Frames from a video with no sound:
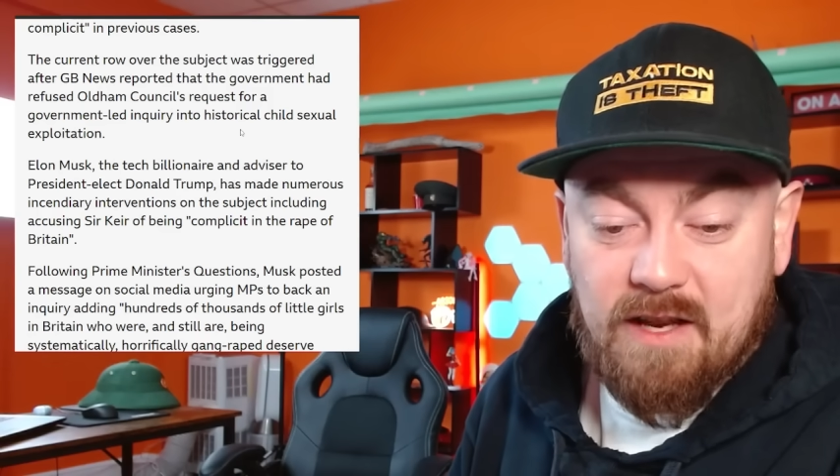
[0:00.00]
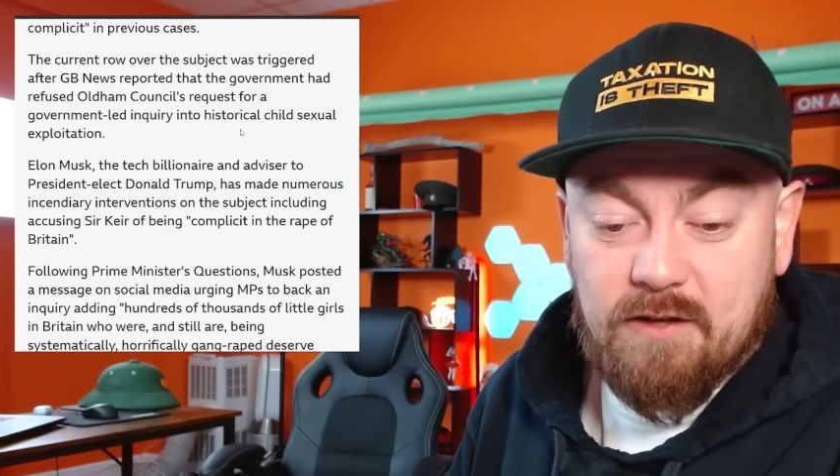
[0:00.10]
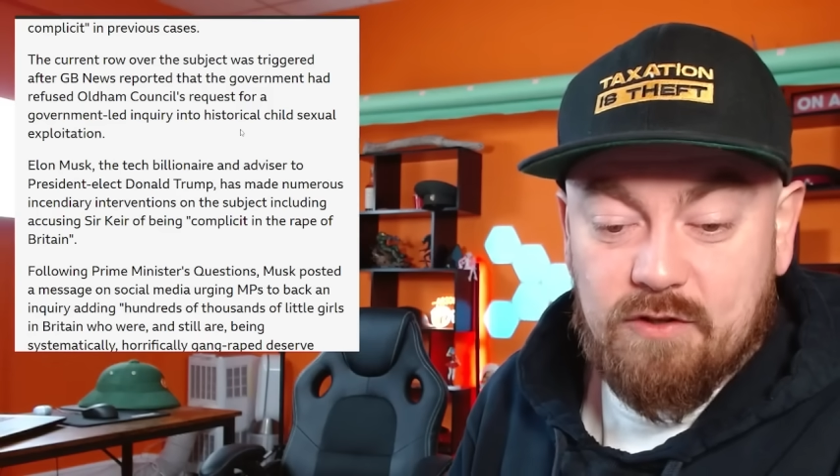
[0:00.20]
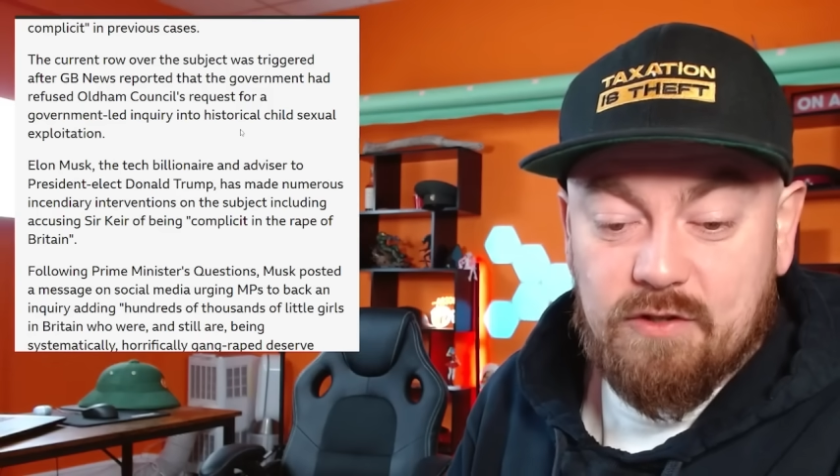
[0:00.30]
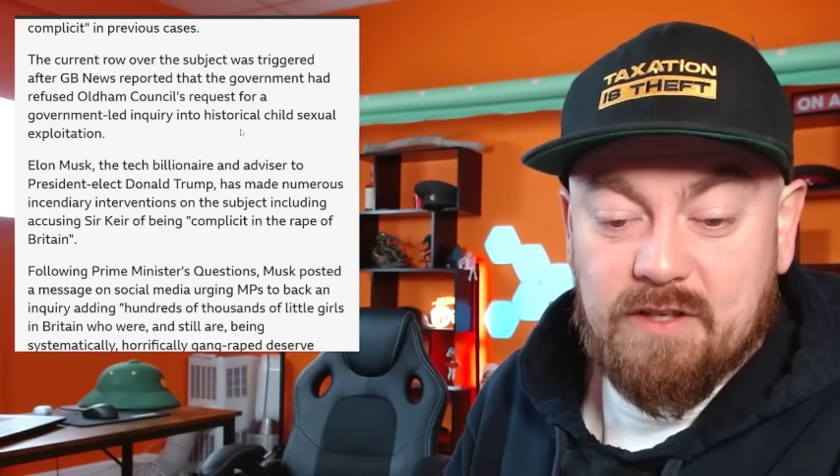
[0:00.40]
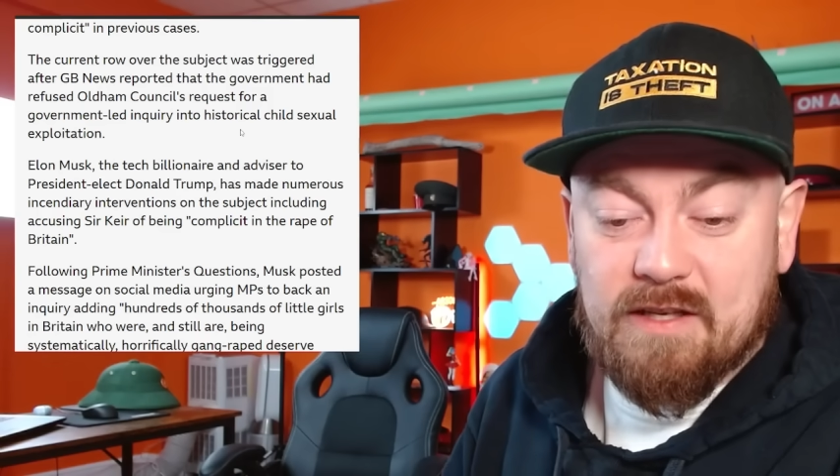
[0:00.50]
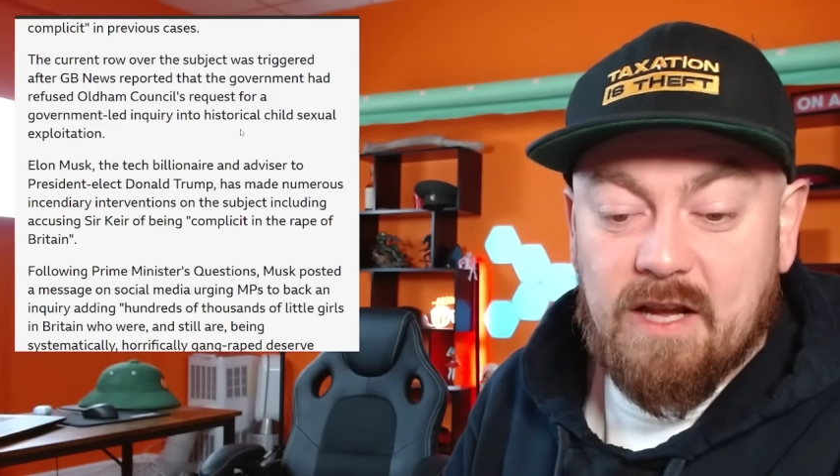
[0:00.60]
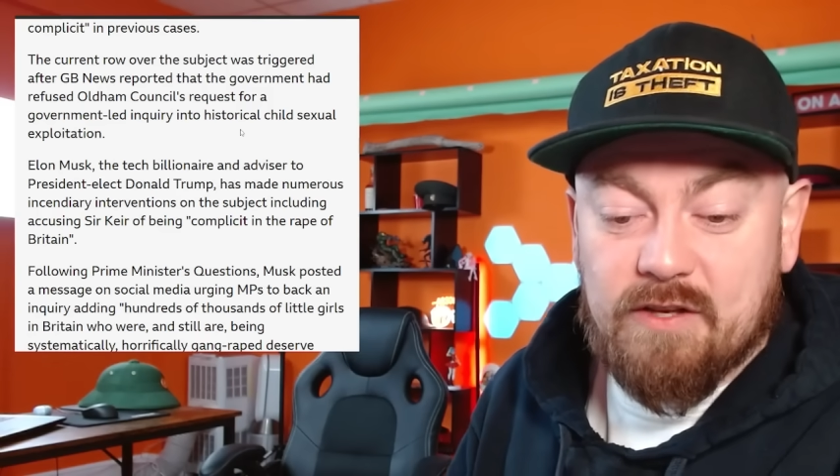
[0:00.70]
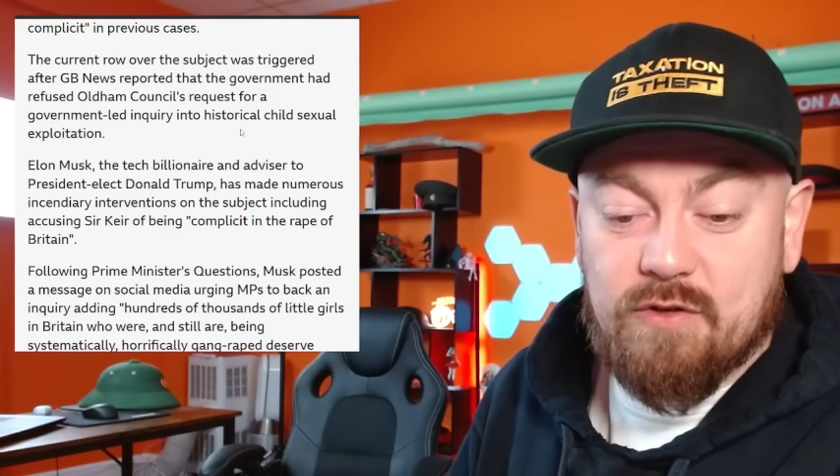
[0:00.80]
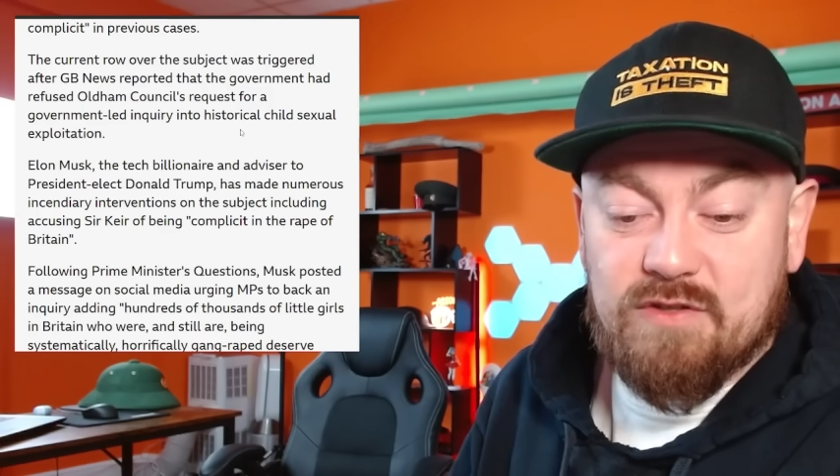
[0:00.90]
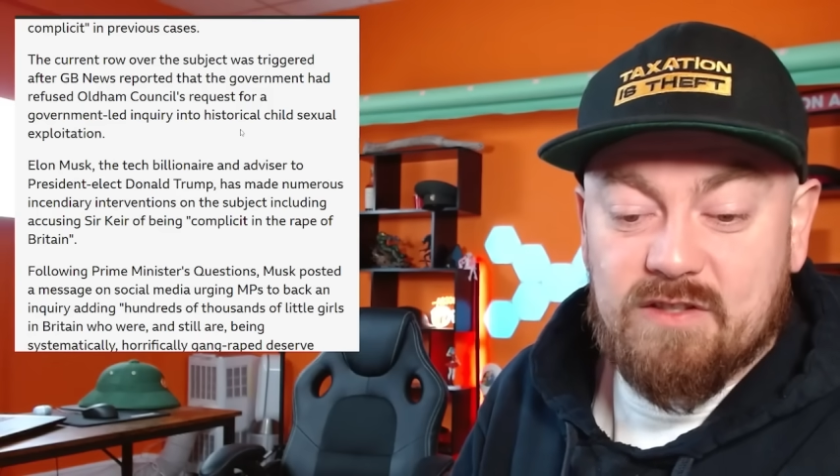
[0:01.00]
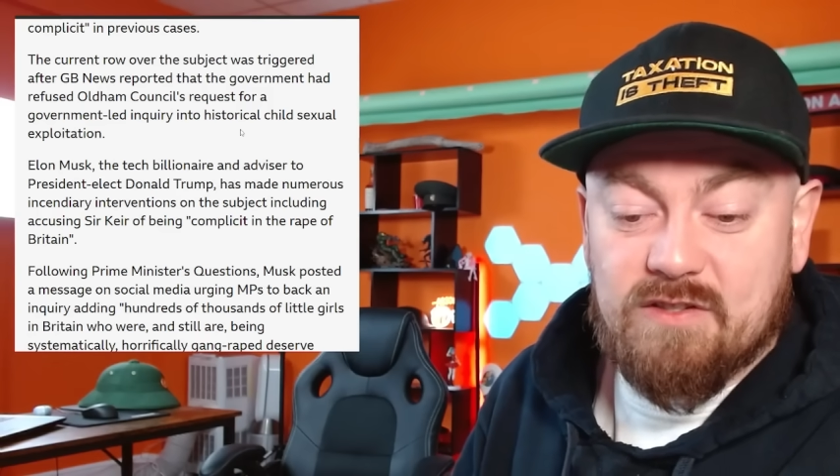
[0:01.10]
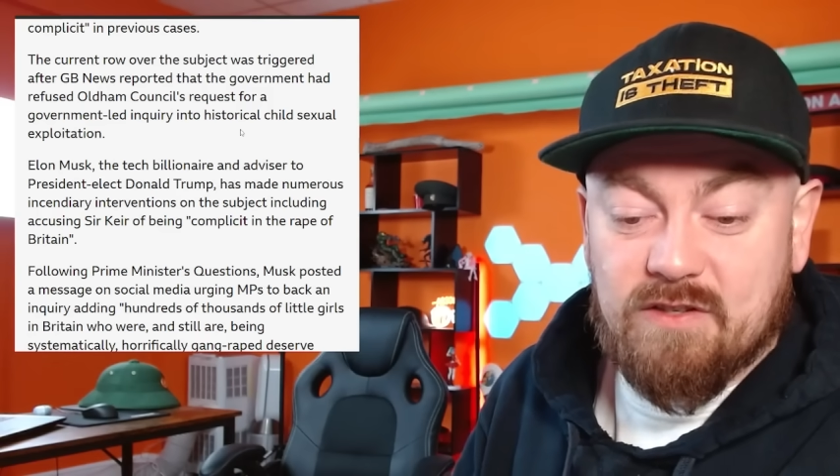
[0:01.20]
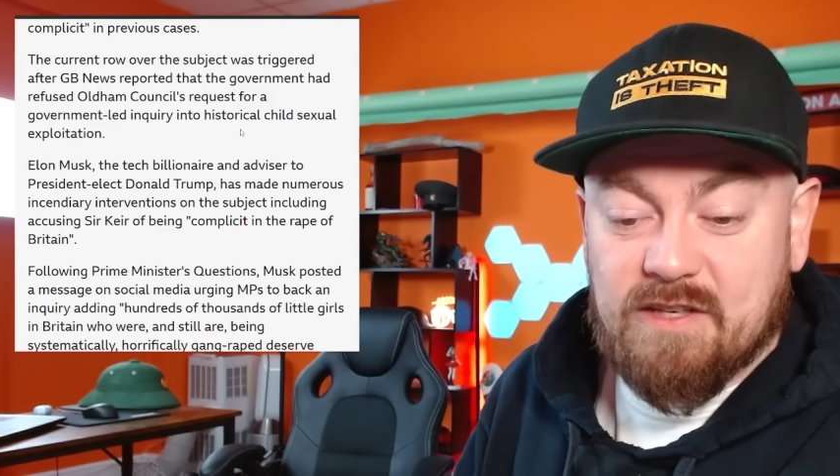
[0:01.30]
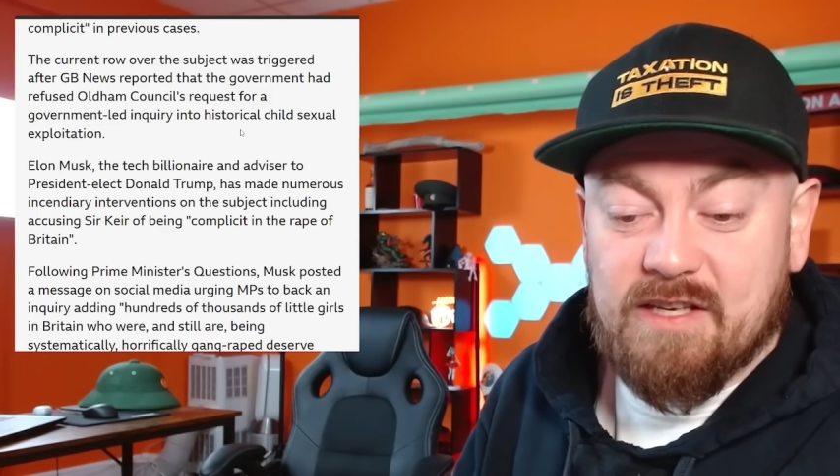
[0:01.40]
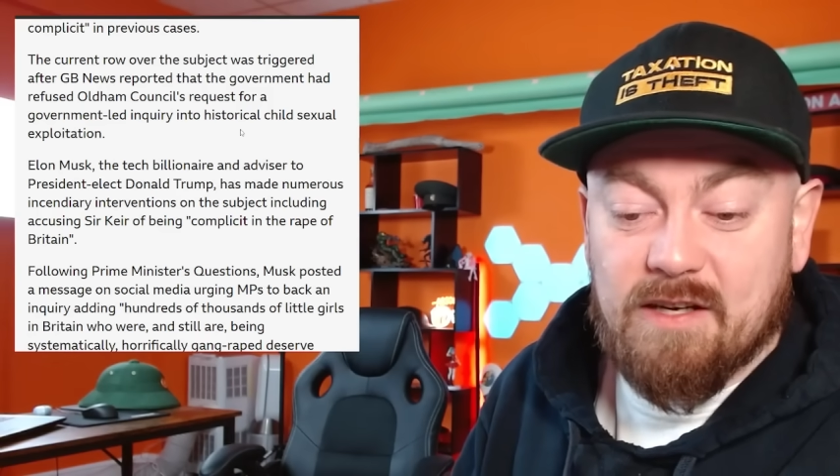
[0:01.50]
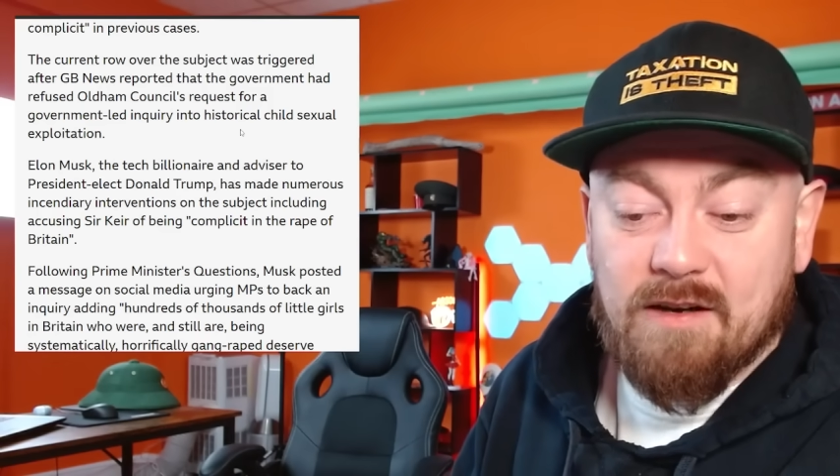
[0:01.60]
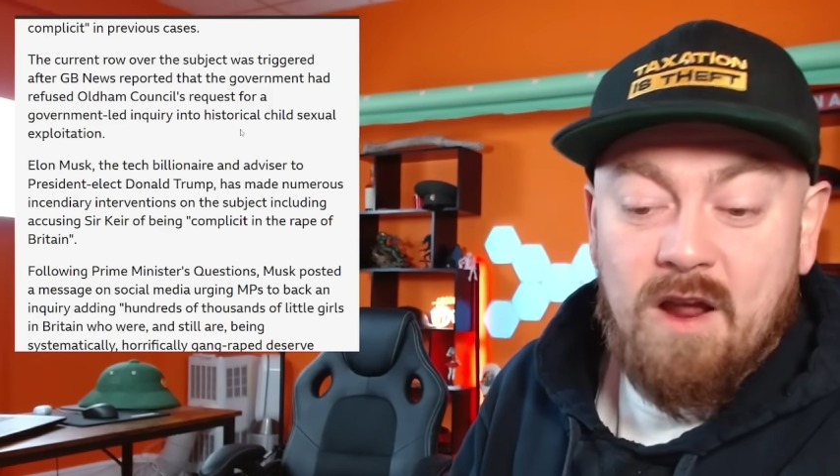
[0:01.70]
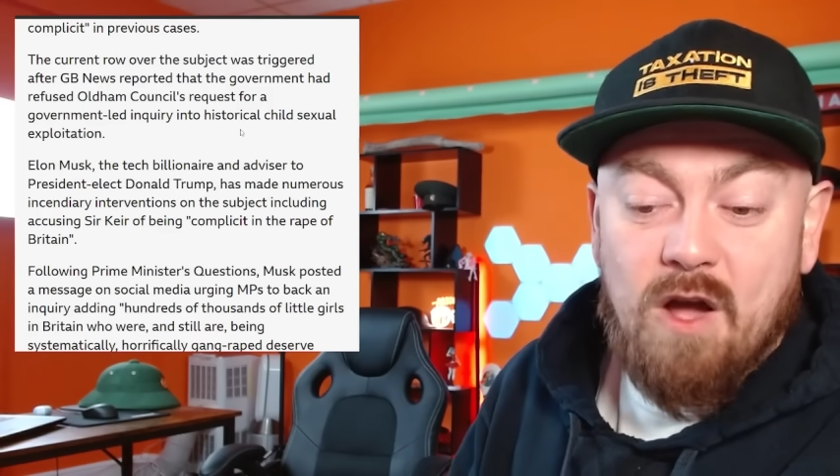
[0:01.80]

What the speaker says: including accusing Sir Keir